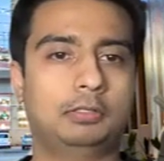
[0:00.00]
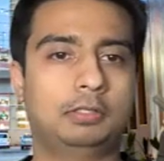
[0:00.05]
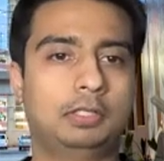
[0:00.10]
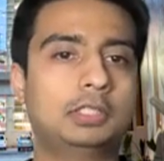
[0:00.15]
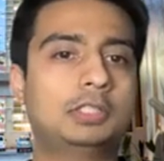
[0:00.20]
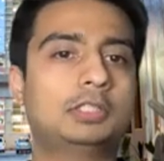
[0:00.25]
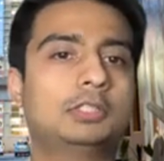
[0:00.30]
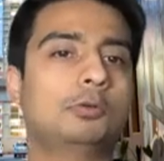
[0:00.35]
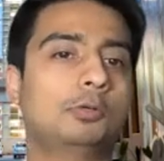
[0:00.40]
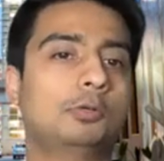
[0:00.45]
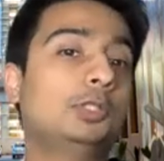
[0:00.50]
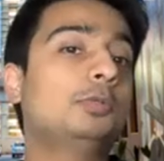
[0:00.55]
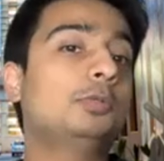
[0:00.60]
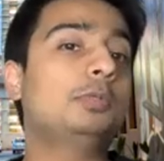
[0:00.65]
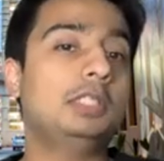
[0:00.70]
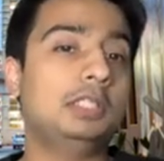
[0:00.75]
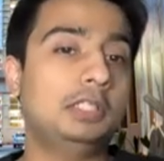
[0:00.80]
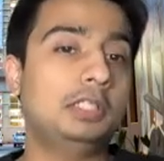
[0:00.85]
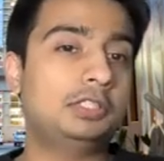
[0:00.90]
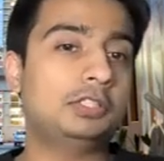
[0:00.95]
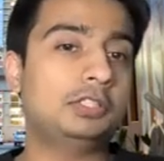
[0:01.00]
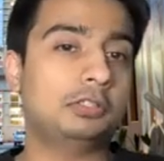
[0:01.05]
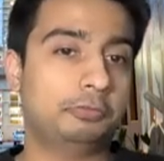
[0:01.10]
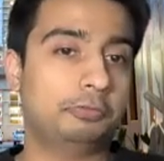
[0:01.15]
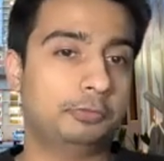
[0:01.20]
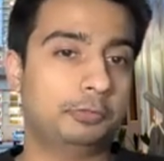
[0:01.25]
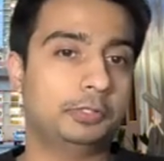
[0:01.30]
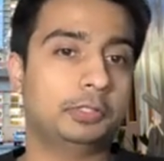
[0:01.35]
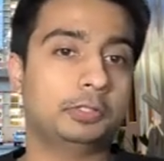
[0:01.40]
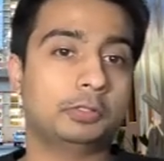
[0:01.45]
It's going to be easier
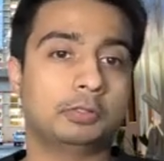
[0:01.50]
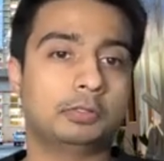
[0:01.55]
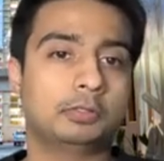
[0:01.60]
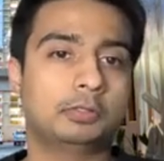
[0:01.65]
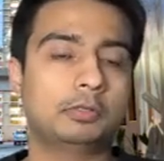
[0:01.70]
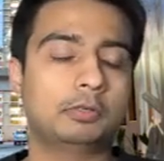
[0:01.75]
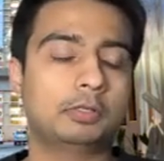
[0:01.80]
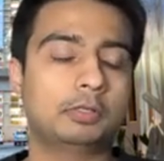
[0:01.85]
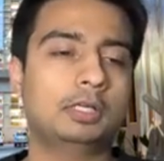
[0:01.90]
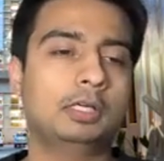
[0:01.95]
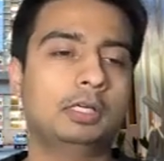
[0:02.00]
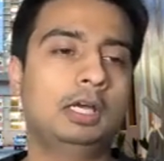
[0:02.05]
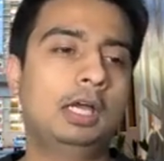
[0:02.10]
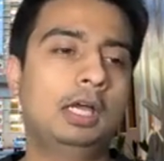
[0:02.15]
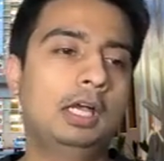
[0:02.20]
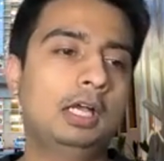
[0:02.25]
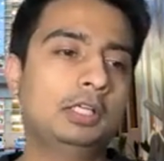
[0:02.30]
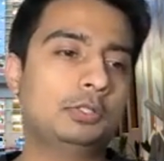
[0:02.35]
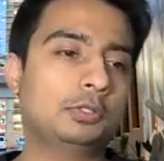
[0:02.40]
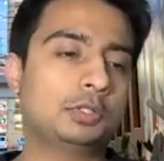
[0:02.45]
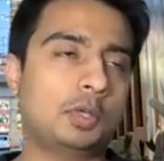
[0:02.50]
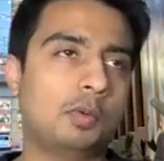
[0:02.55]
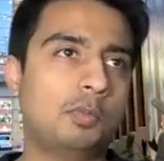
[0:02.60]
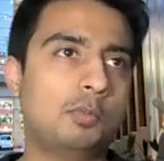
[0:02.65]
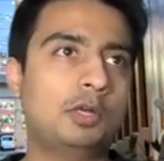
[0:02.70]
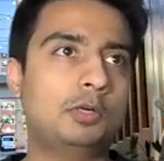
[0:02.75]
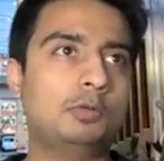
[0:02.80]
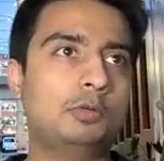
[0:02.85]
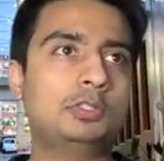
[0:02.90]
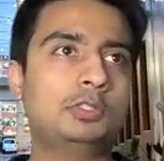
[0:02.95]
for you, okay? So
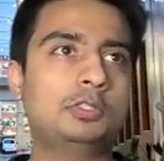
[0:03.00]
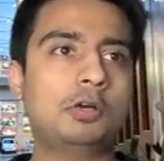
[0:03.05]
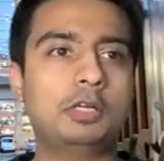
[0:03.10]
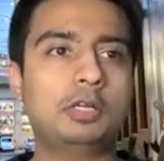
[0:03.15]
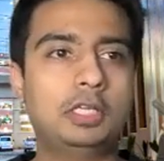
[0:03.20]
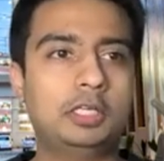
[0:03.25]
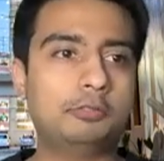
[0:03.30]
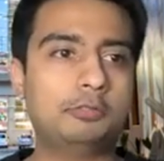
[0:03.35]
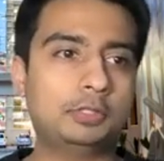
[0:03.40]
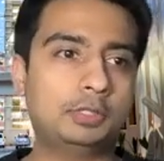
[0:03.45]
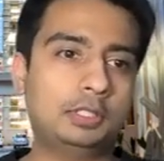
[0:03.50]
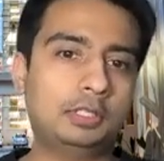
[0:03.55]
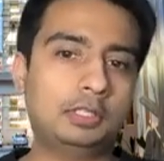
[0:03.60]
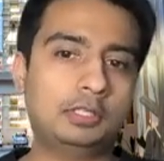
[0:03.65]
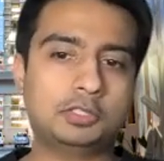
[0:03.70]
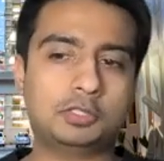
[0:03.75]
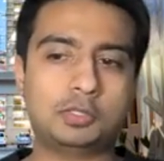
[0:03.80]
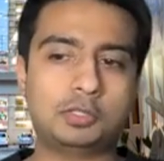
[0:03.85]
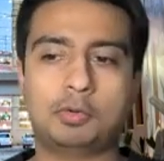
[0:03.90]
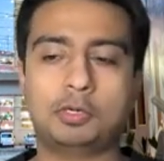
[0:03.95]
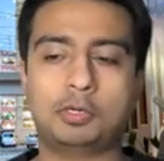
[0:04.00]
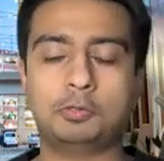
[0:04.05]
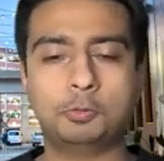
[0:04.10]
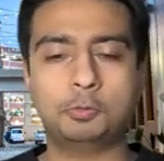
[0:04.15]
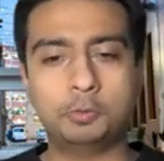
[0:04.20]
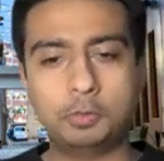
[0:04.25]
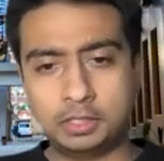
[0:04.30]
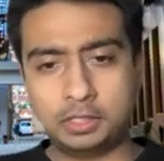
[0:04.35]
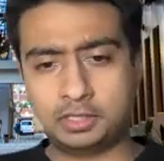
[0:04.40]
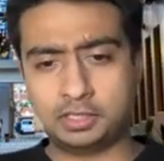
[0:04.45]
someone who's not interested and someone who
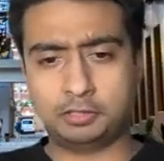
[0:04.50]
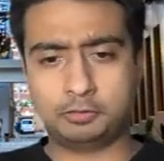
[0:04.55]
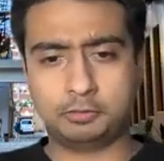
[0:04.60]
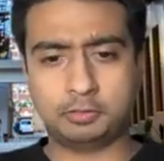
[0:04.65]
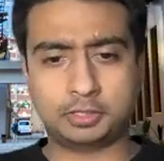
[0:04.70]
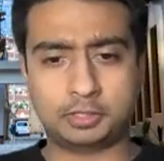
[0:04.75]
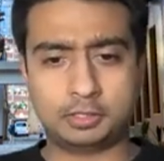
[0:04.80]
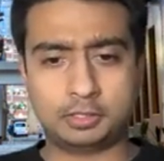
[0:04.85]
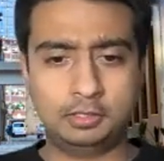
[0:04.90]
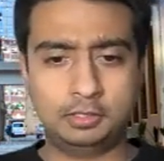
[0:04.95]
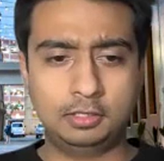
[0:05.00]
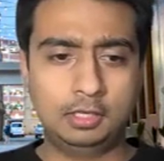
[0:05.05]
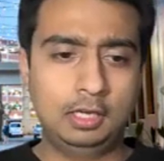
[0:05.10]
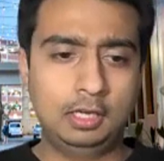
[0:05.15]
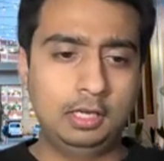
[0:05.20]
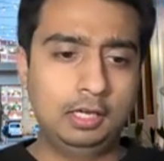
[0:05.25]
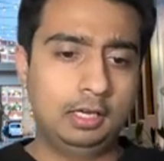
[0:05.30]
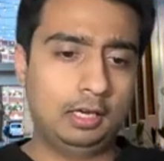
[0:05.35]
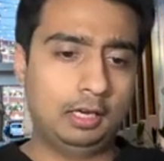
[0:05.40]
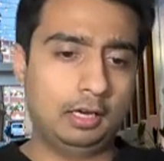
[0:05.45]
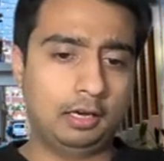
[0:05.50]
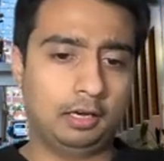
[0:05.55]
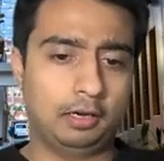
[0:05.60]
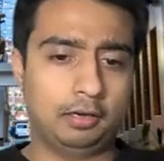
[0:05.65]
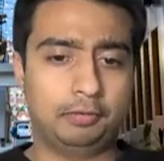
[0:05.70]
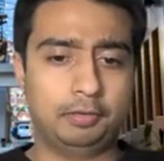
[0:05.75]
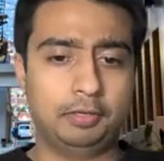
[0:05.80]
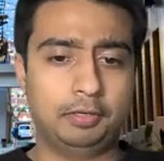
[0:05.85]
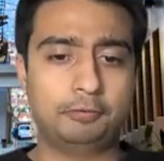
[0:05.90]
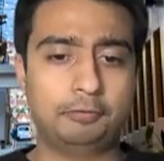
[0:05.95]
is interested,
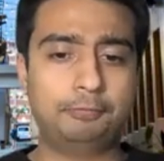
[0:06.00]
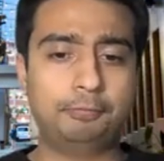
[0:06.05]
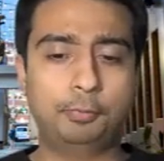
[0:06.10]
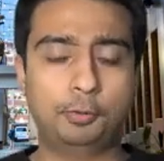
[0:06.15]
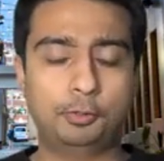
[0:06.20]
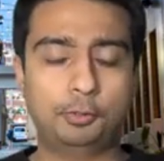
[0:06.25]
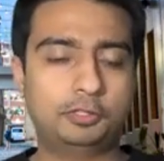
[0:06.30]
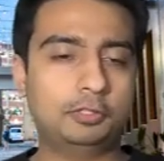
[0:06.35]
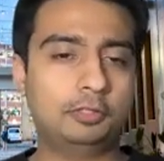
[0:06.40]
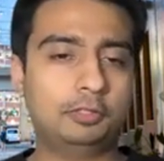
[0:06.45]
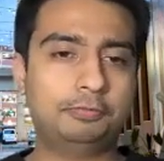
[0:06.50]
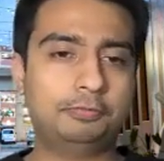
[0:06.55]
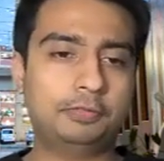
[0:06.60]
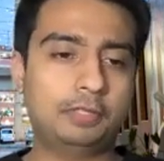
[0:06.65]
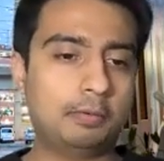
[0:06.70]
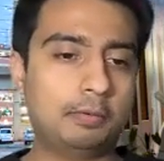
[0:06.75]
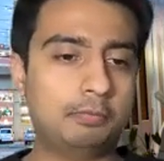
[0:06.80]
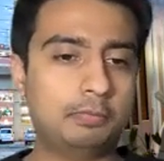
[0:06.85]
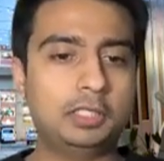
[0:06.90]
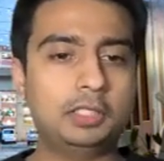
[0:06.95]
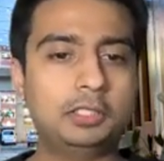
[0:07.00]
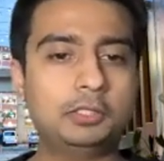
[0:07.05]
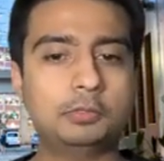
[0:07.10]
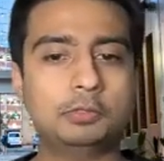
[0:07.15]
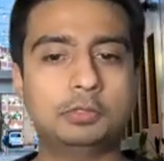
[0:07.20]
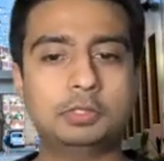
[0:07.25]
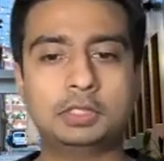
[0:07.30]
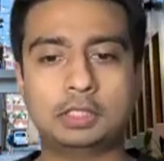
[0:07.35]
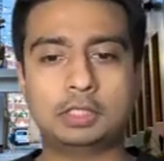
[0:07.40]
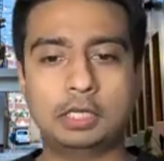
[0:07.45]
if both of them need to
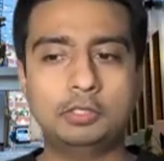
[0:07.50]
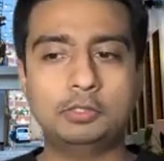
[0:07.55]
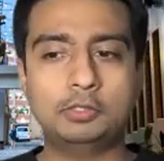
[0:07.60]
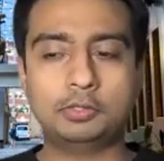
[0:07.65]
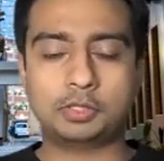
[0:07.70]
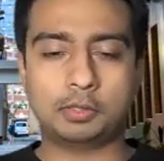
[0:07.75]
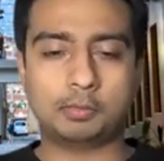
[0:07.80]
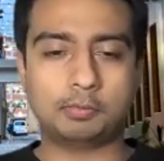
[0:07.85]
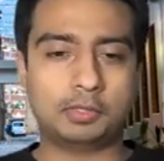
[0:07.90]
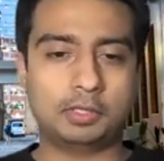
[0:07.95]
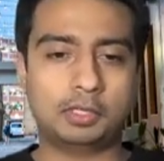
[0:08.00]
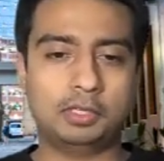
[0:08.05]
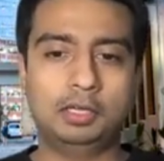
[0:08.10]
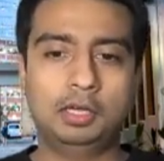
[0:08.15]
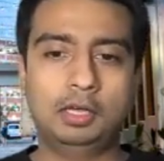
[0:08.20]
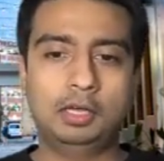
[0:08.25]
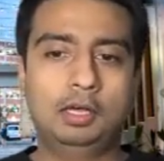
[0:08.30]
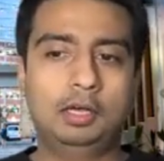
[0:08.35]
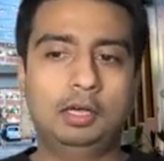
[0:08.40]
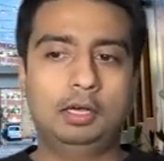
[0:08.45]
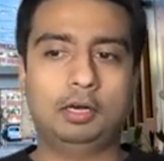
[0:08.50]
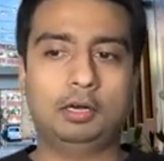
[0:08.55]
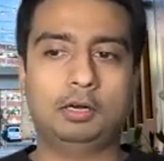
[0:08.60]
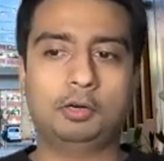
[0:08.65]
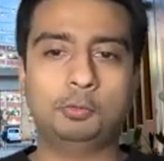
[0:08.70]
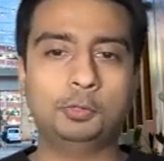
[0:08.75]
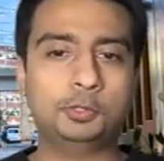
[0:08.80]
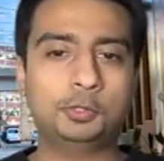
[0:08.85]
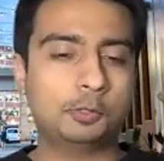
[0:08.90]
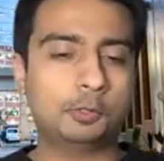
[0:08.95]
sell you something,
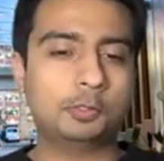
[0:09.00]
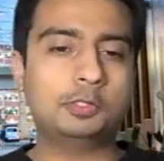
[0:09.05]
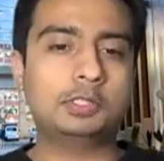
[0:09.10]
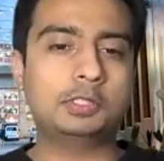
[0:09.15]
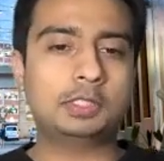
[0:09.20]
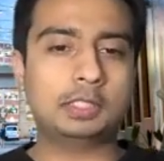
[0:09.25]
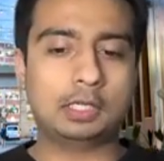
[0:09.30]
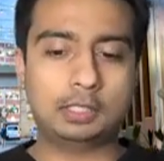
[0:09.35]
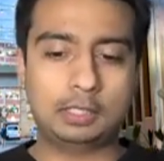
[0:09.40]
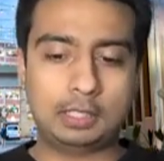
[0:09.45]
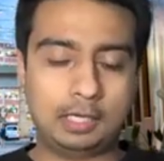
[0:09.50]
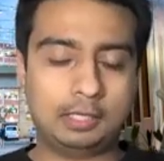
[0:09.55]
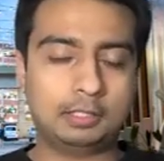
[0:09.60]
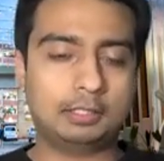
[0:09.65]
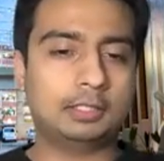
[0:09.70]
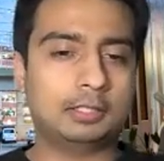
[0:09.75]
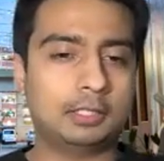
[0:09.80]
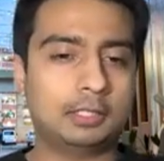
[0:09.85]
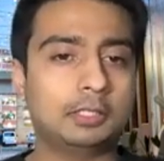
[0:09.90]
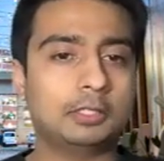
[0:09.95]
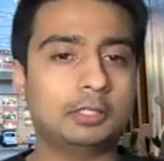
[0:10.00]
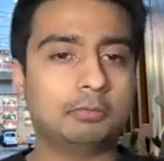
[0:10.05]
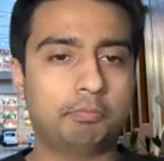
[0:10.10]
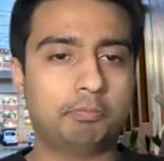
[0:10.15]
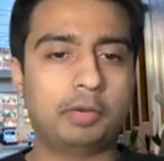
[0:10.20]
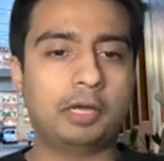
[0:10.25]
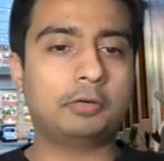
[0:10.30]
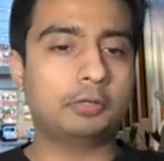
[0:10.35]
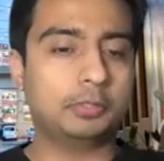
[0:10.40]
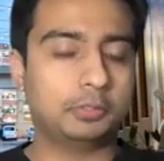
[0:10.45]
who's going to sell that thing
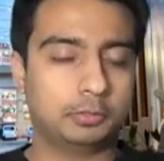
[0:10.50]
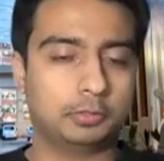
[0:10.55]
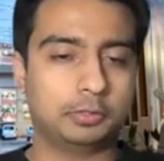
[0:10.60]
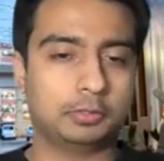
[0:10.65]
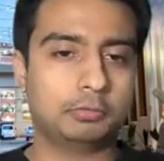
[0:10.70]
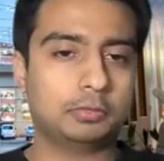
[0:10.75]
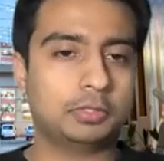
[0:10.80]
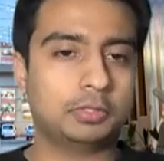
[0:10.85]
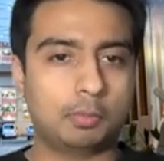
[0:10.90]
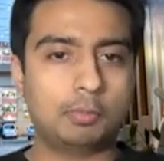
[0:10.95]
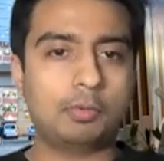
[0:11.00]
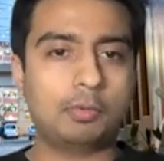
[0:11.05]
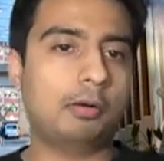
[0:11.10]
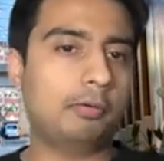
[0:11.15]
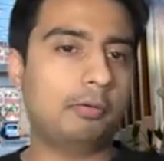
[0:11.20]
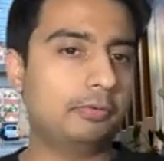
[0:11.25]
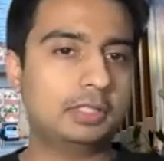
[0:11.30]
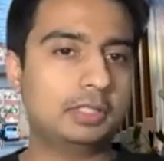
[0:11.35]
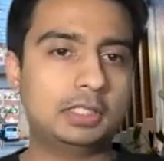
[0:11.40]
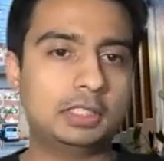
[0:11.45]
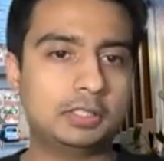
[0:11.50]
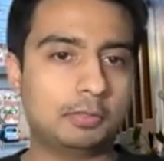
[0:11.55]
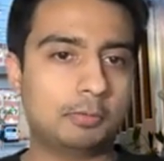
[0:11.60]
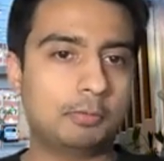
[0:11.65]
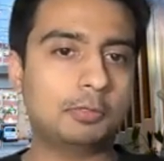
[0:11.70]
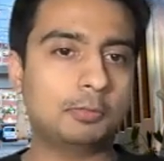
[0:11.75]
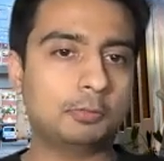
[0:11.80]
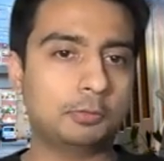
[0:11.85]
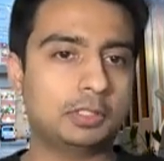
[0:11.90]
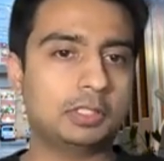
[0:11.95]
better to you? Obviously
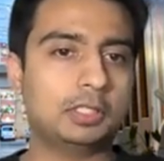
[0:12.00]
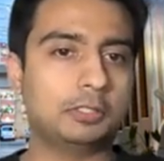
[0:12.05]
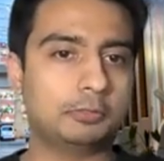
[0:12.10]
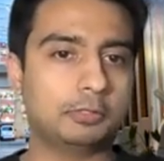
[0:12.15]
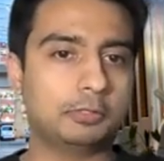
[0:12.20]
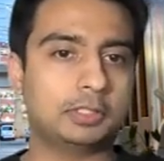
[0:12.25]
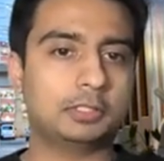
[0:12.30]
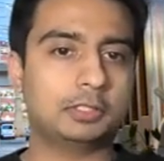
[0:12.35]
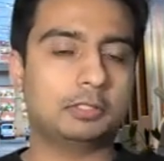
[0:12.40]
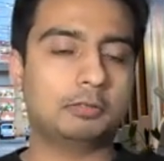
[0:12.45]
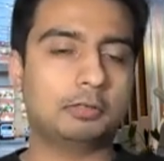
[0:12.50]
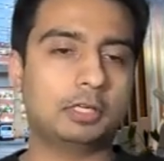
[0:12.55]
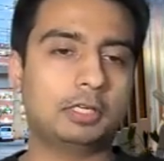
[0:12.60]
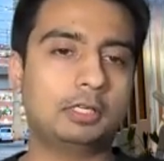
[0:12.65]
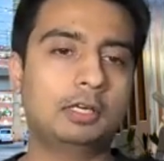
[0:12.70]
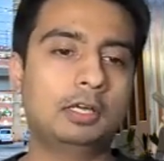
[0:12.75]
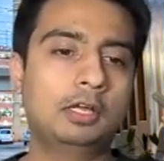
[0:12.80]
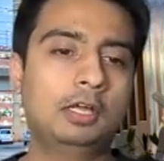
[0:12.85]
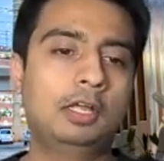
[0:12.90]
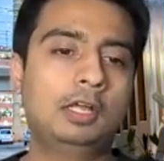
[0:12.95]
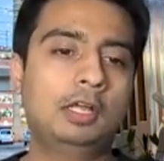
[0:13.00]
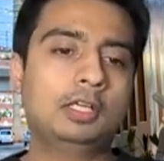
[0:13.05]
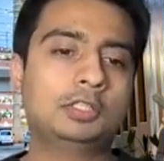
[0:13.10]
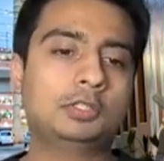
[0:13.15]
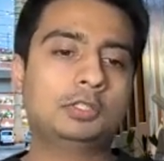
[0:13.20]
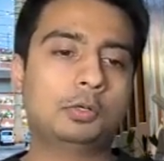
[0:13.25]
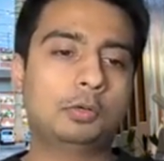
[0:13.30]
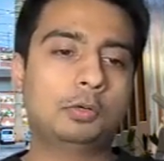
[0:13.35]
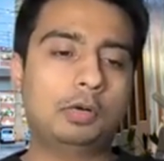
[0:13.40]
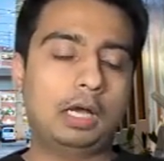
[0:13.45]
someone who's interested, right?
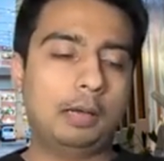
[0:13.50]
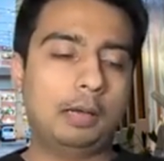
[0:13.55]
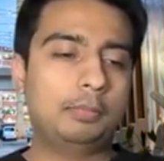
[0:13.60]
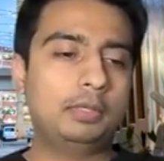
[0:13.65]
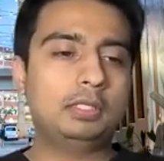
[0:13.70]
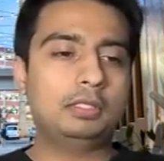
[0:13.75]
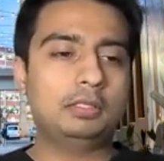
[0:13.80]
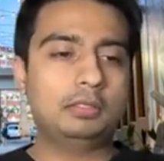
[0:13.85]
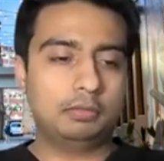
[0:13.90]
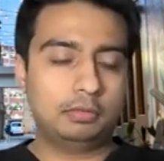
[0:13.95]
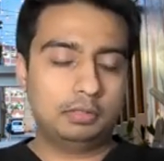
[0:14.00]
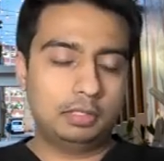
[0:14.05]
So, I mean,